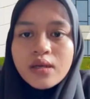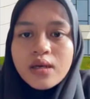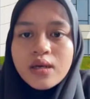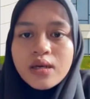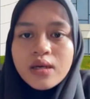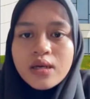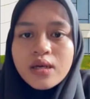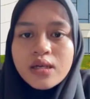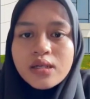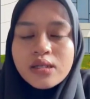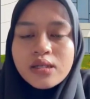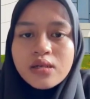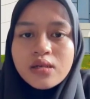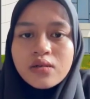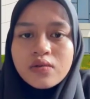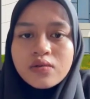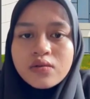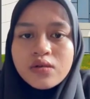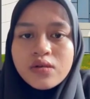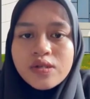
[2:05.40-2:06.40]
ASEA
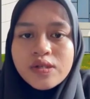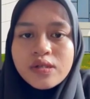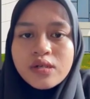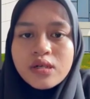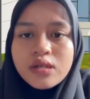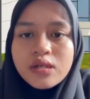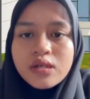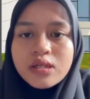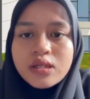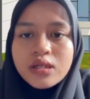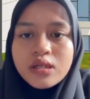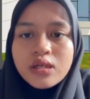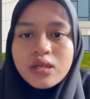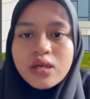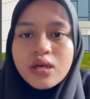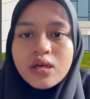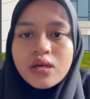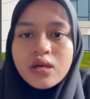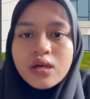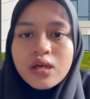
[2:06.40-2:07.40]
low-cost strategy
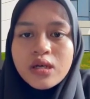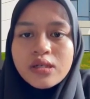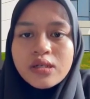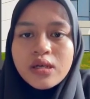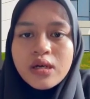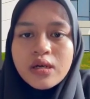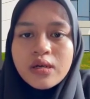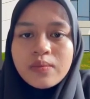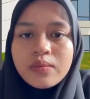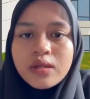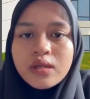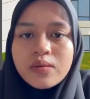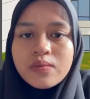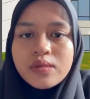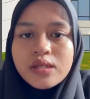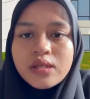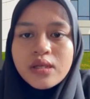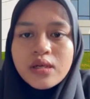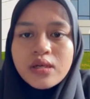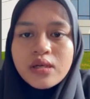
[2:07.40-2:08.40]
has helped them
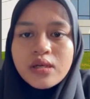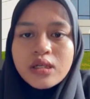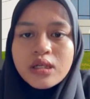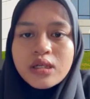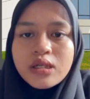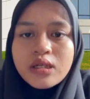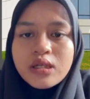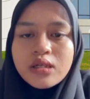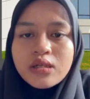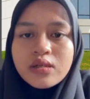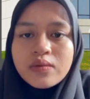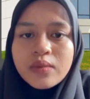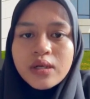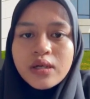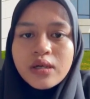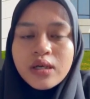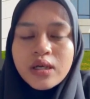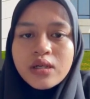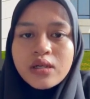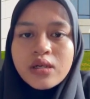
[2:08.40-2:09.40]
stay a leader in the
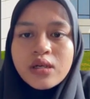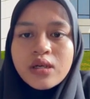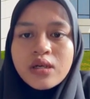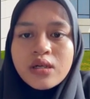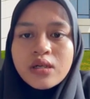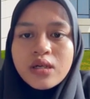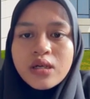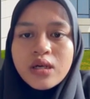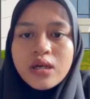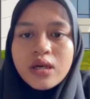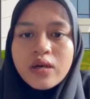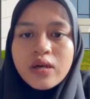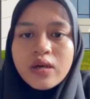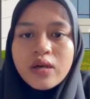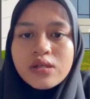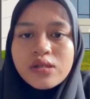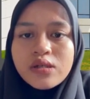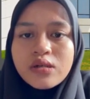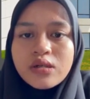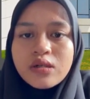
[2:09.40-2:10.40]
market. They have
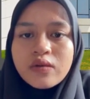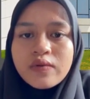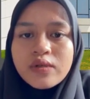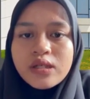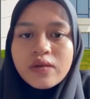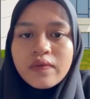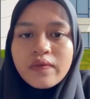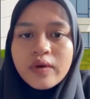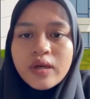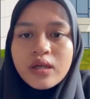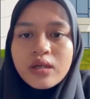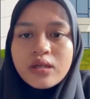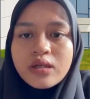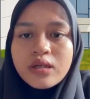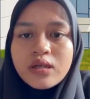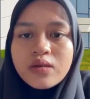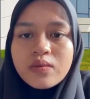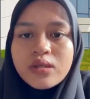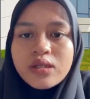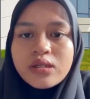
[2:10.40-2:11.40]
also diversified
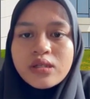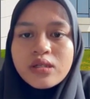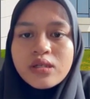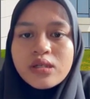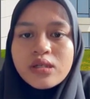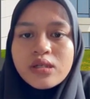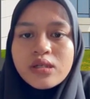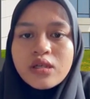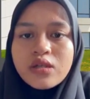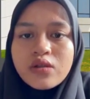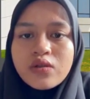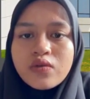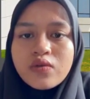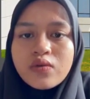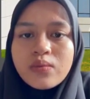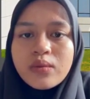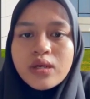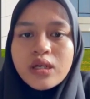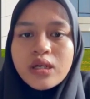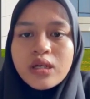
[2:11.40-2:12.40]
their business
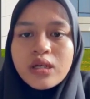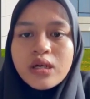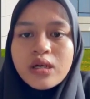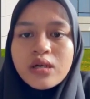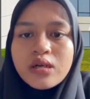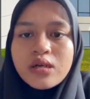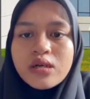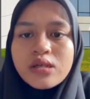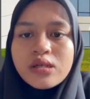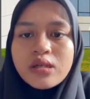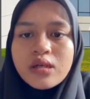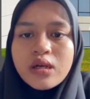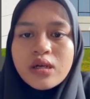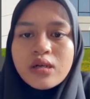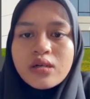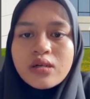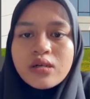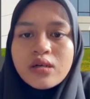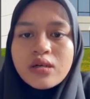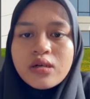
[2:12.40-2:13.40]
into many areas
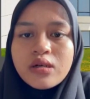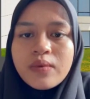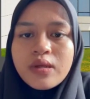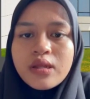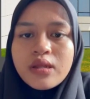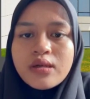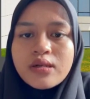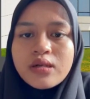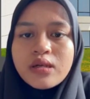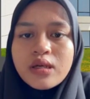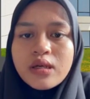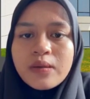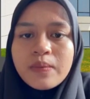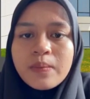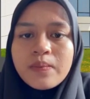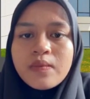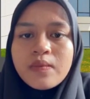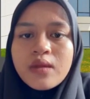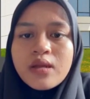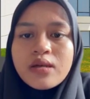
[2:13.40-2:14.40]
under capital A,
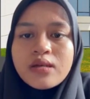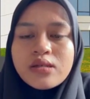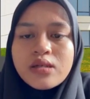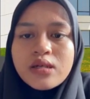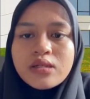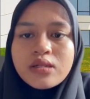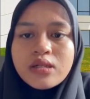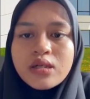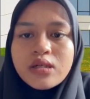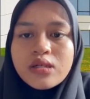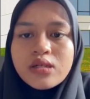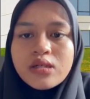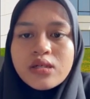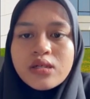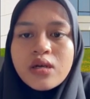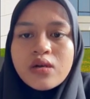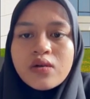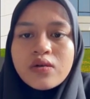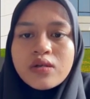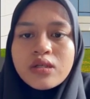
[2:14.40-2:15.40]
such as
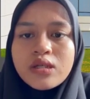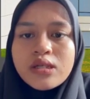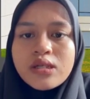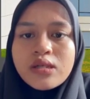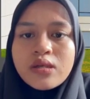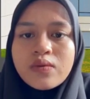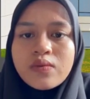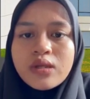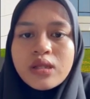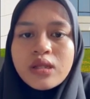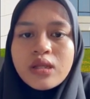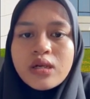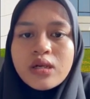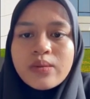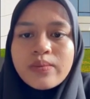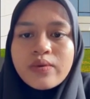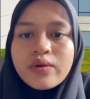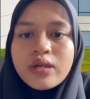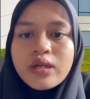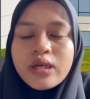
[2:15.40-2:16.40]
logistics with
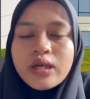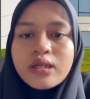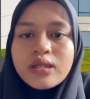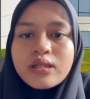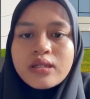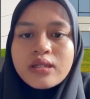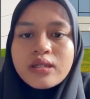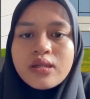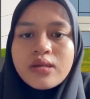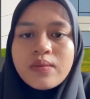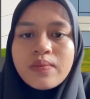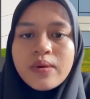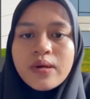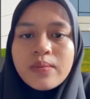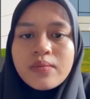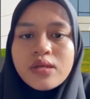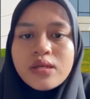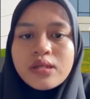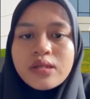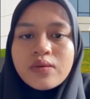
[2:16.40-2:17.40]
teleport and digital
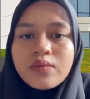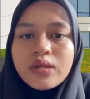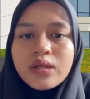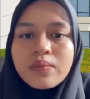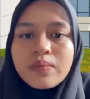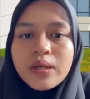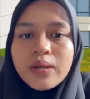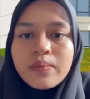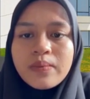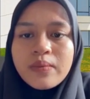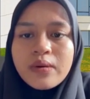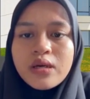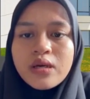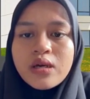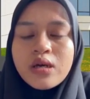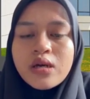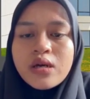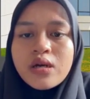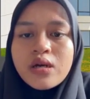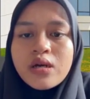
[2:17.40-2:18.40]
payments with PingPay.
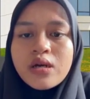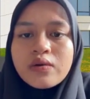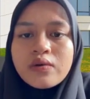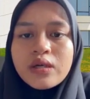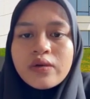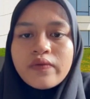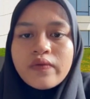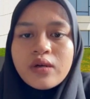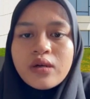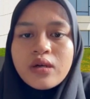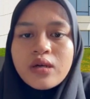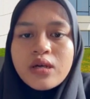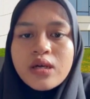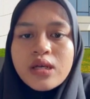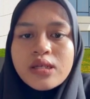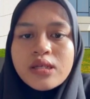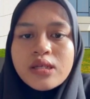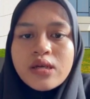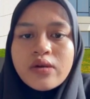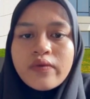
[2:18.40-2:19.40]
However,
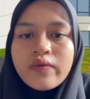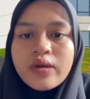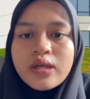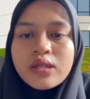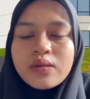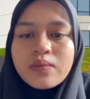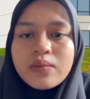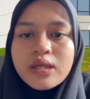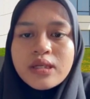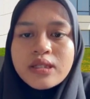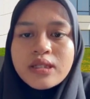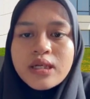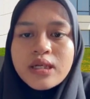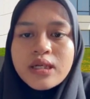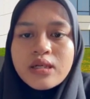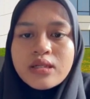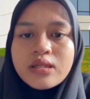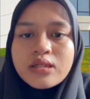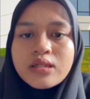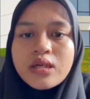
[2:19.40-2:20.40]
ASEA faced being
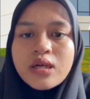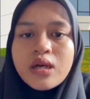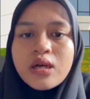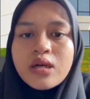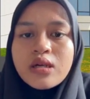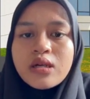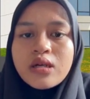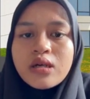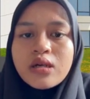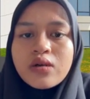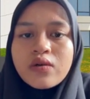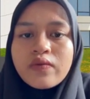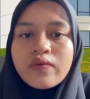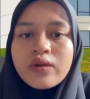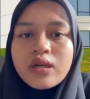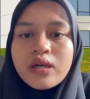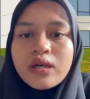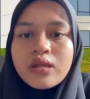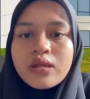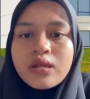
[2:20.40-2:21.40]
challenged. The
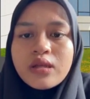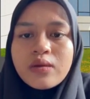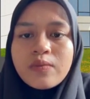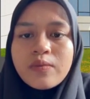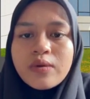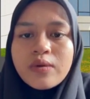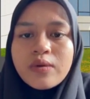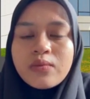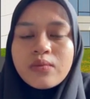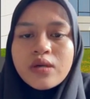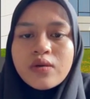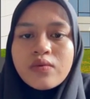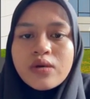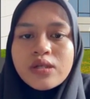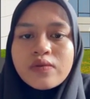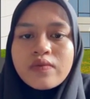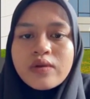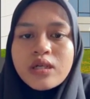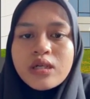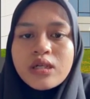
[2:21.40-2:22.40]
COVID-19 pandemic
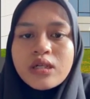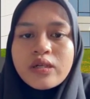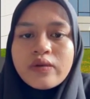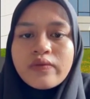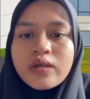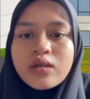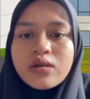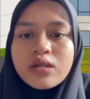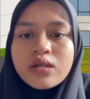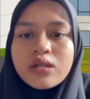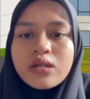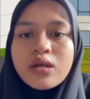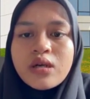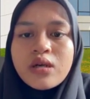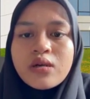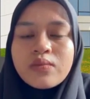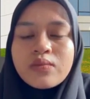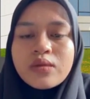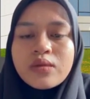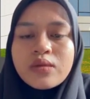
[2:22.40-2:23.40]
was very difficult
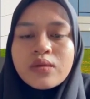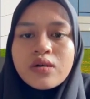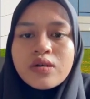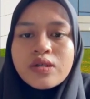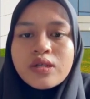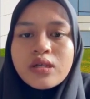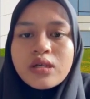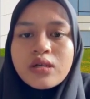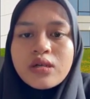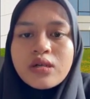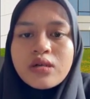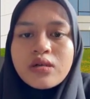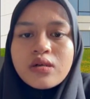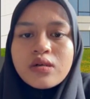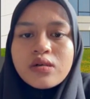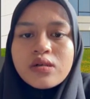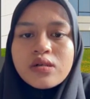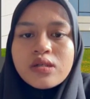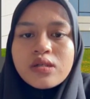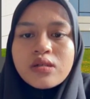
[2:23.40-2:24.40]
because it
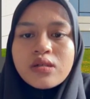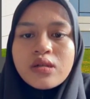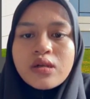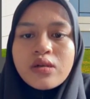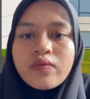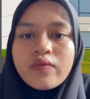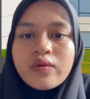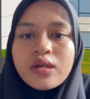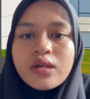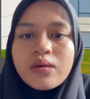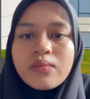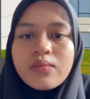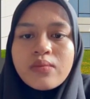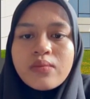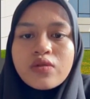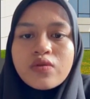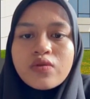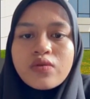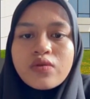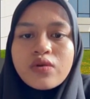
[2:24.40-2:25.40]
caused travel
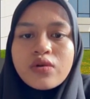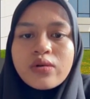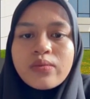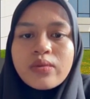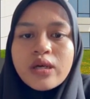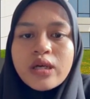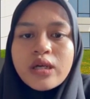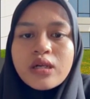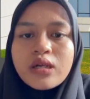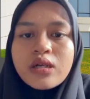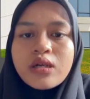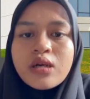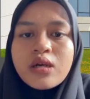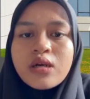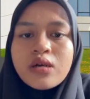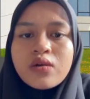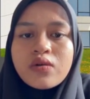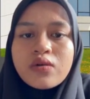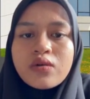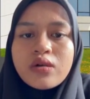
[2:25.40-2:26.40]
demand to drop and
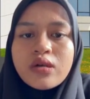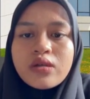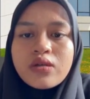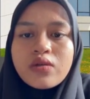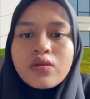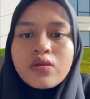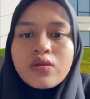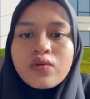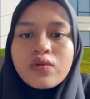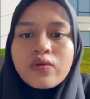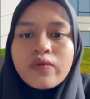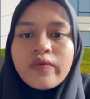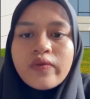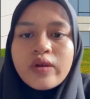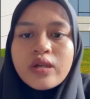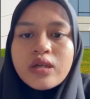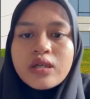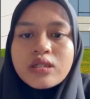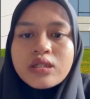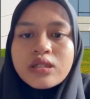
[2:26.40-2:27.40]
led to
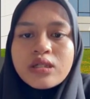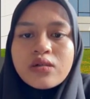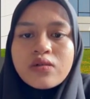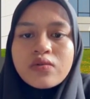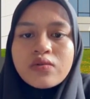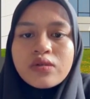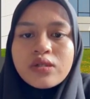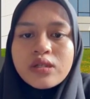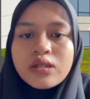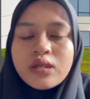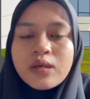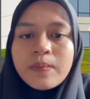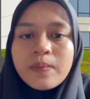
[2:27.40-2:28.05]
financial loss.